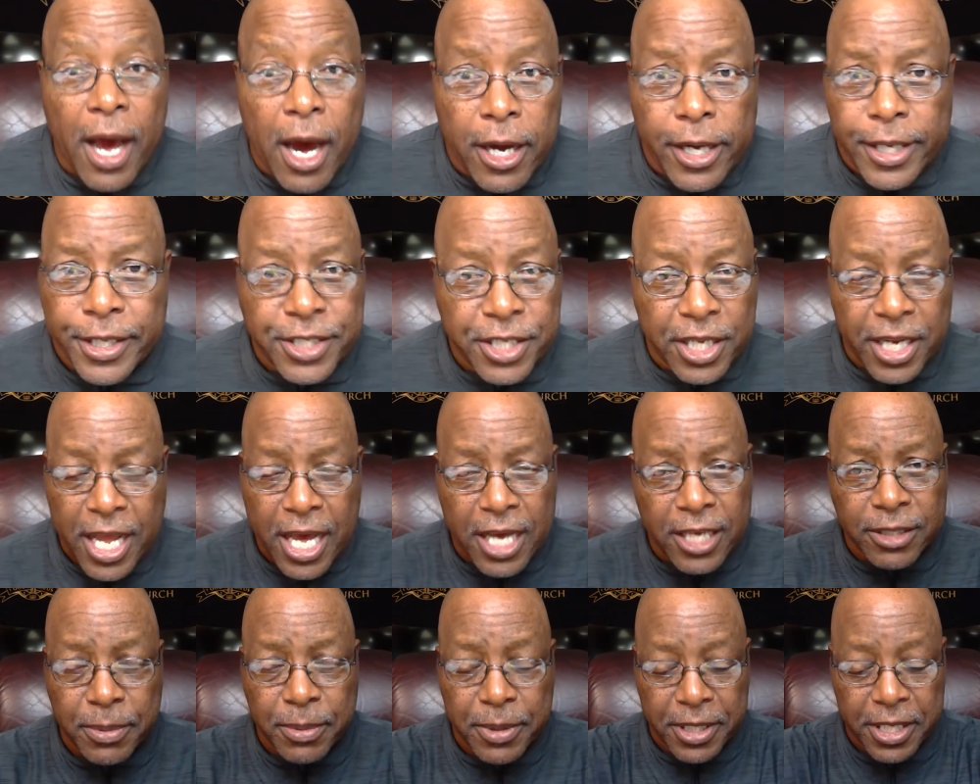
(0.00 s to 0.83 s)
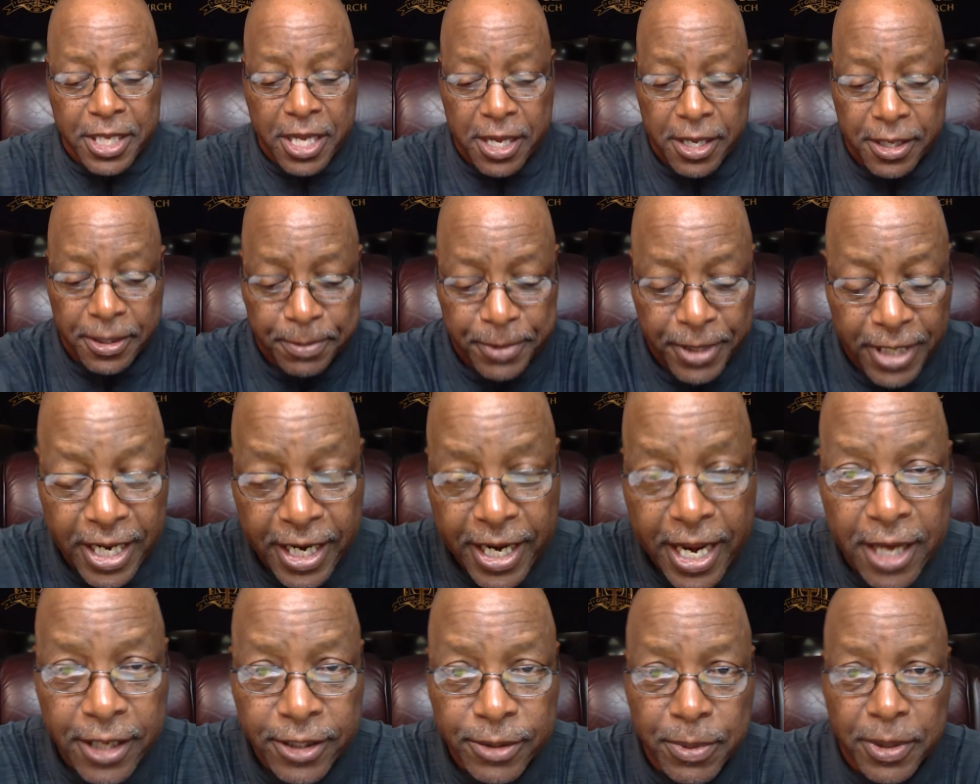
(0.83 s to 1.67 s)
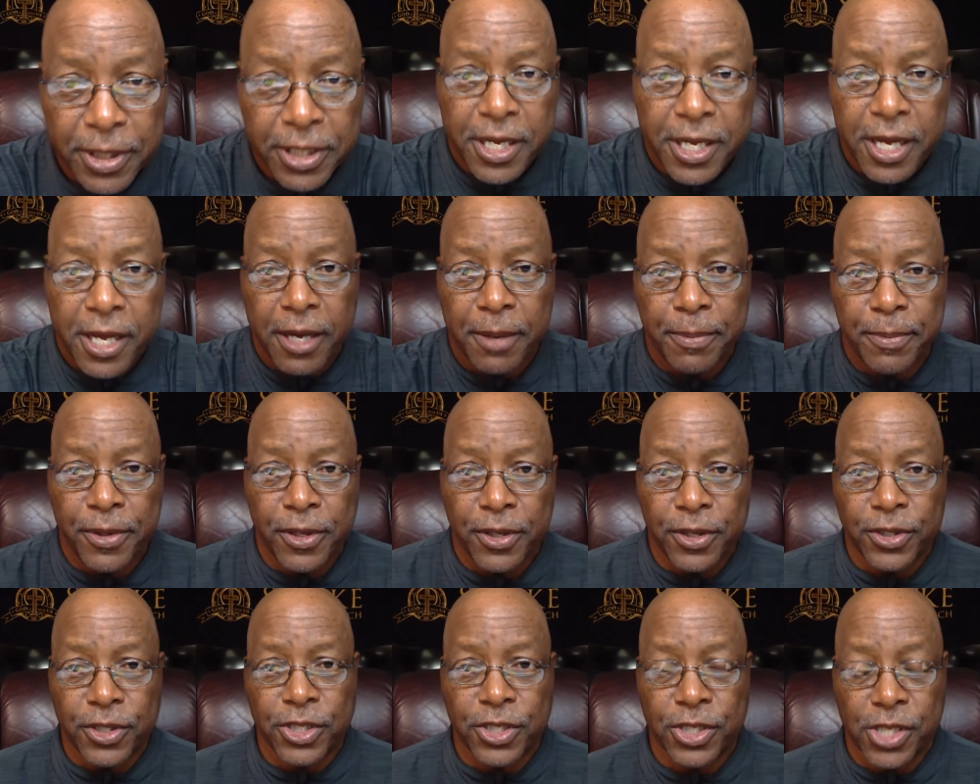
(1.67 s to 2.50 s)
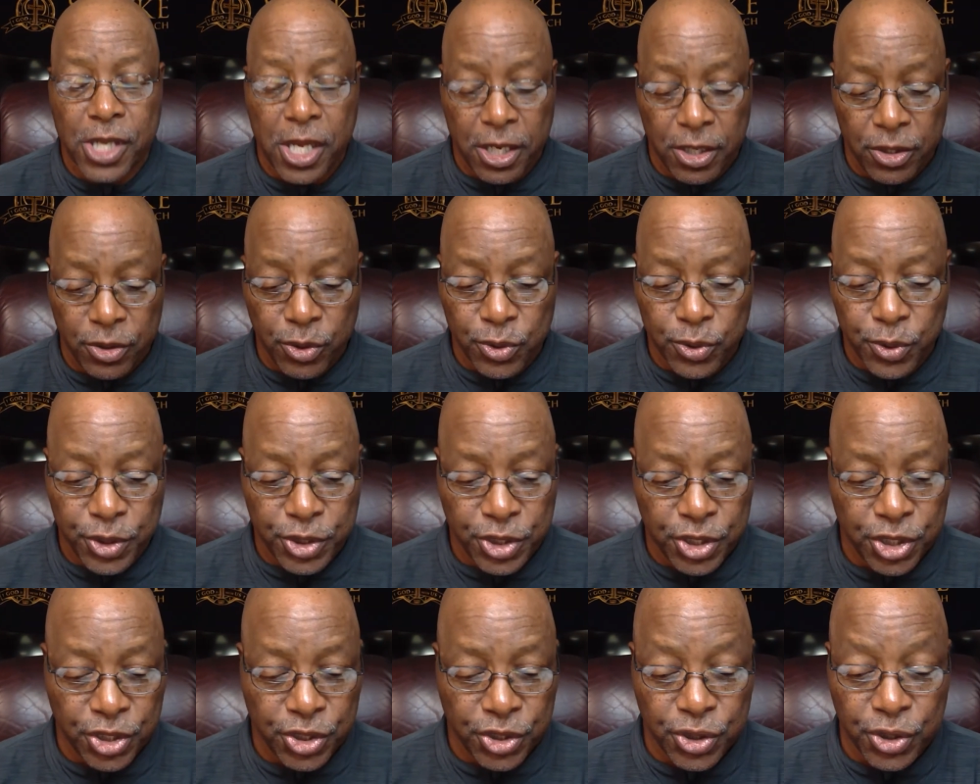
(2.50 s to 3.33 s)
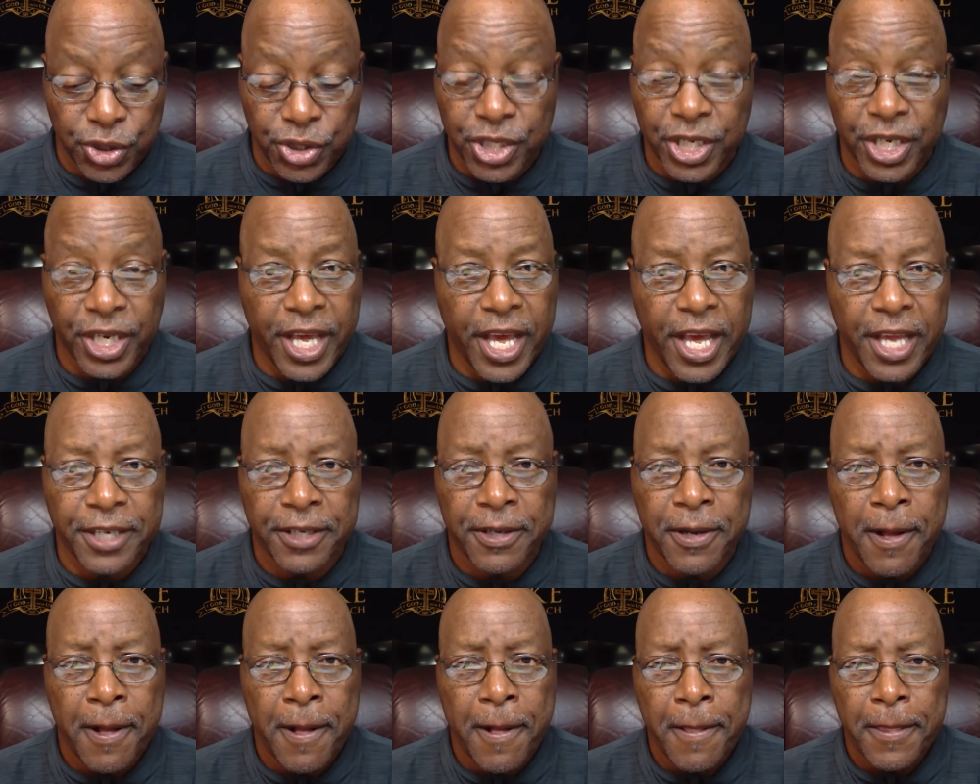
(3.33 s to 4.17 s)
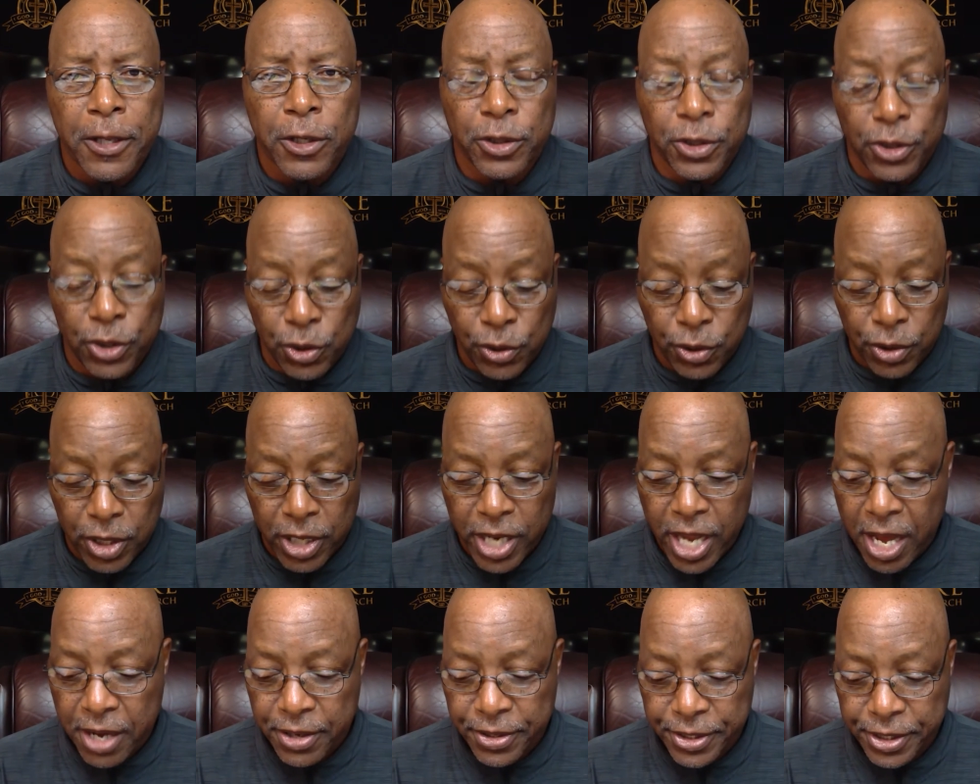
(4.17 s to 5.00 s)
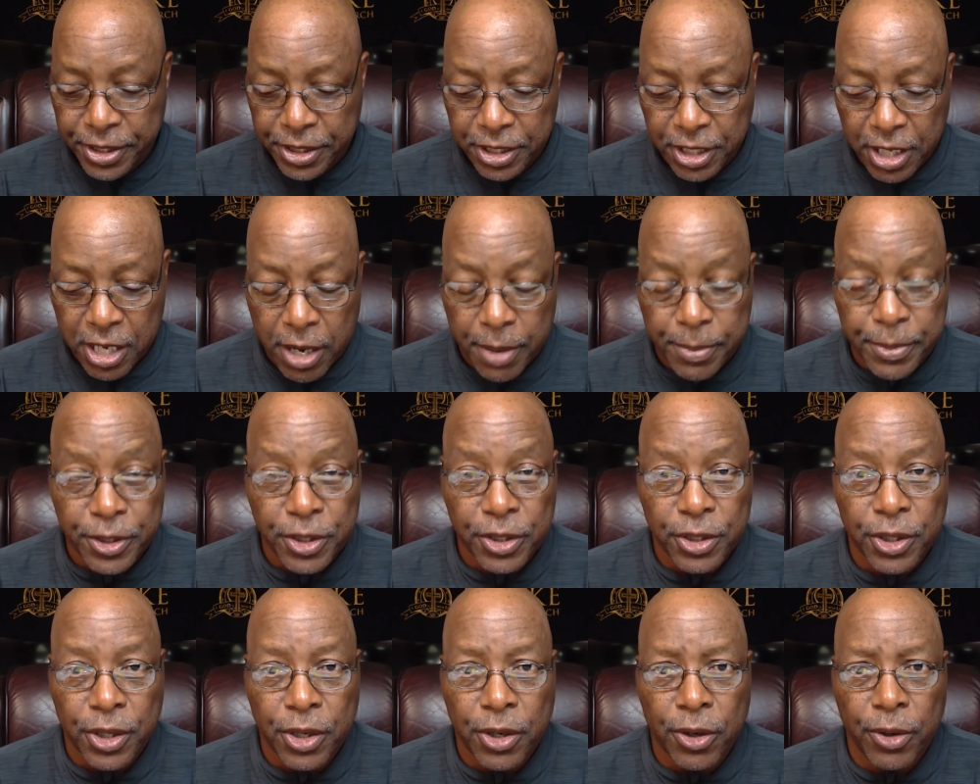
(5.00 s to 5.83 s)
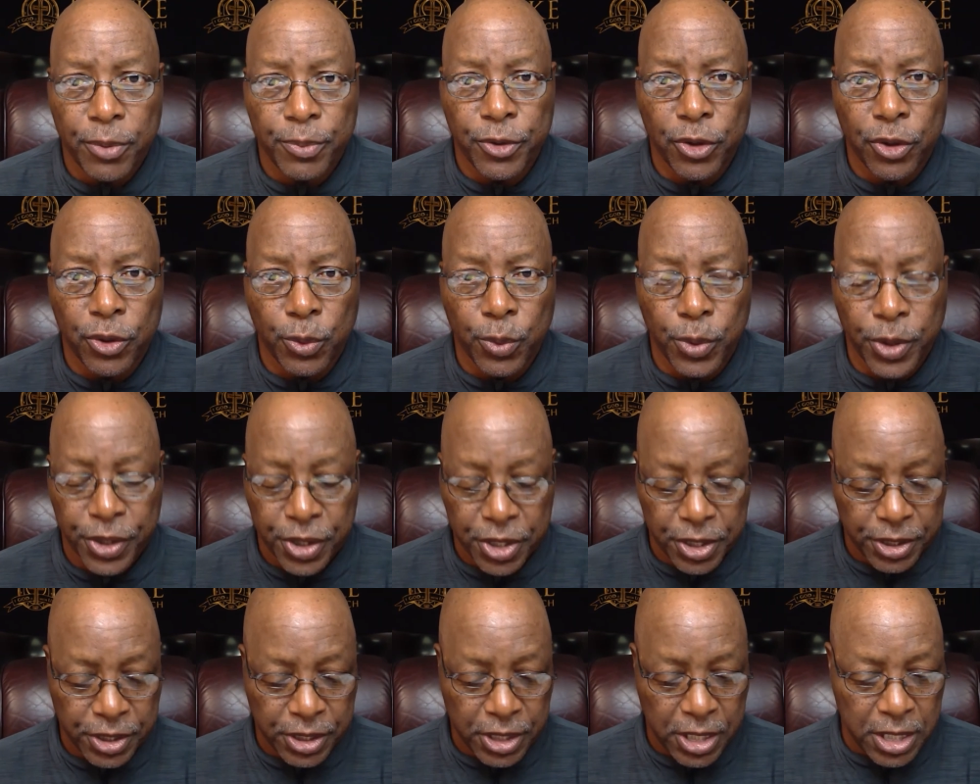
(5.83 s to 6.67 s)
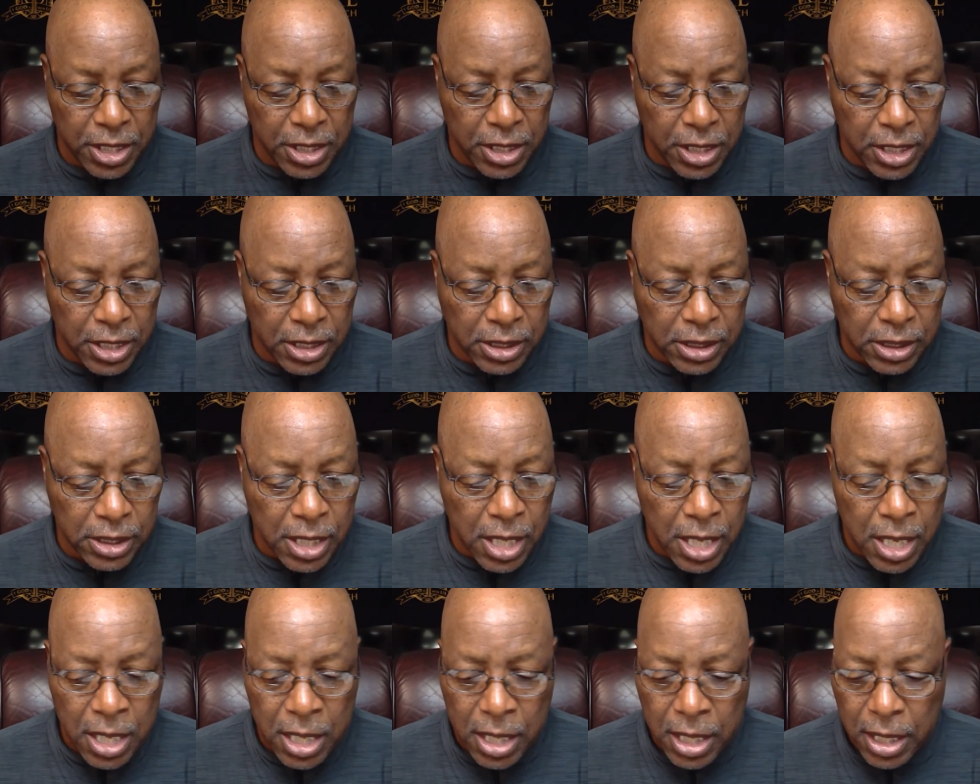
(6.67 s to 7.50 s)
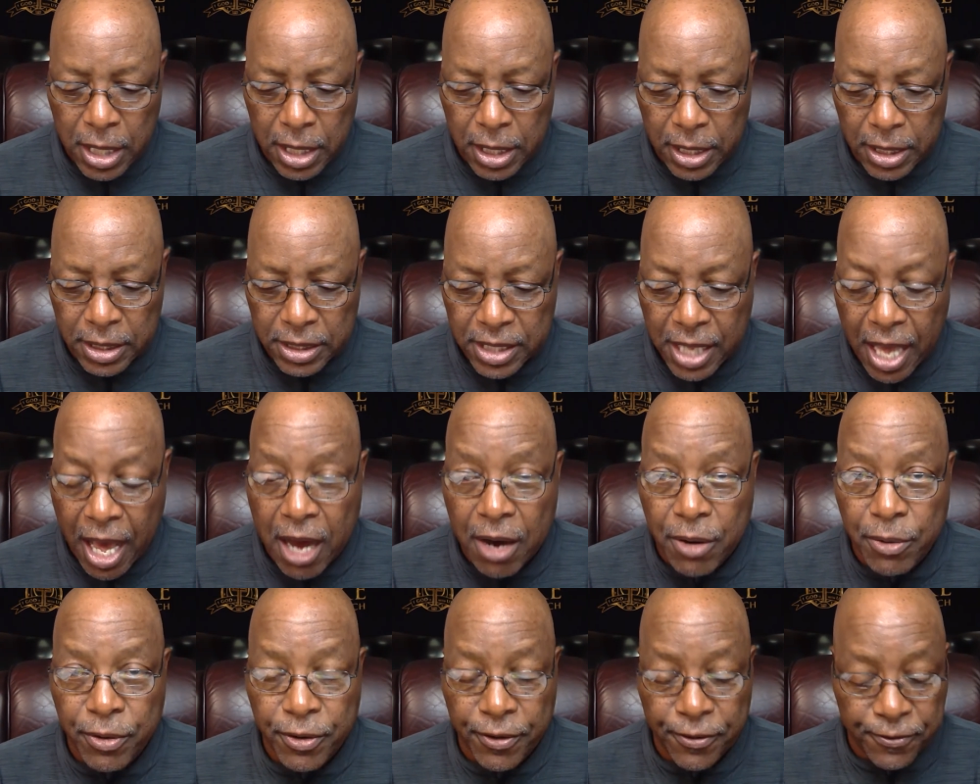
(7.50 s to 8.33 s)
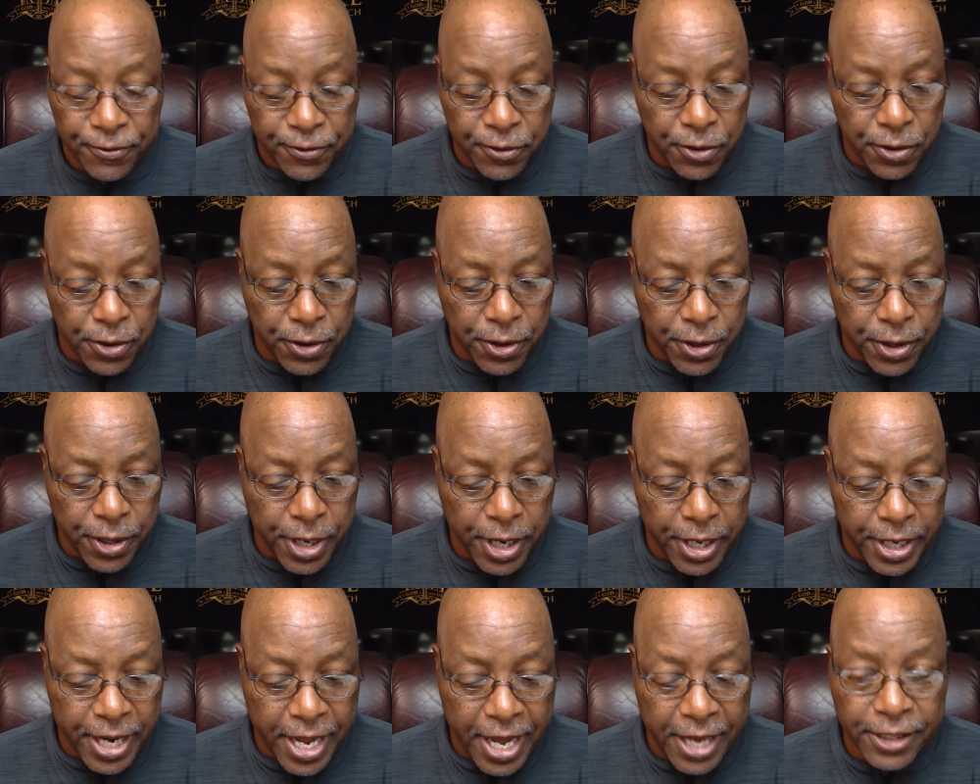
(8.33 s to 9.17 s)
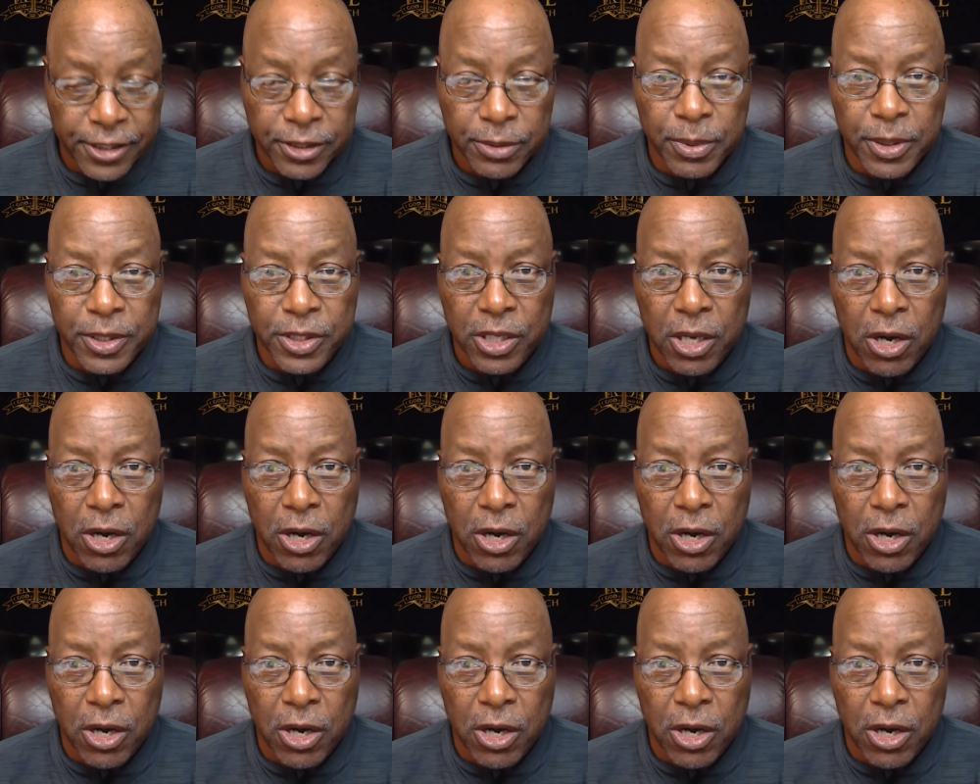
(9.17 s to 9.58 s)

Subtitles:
It's announcement time. Announcement time here at the St. Luke Christian Church. Glad you allow us to come in your home. You're with us in this hour for announcements.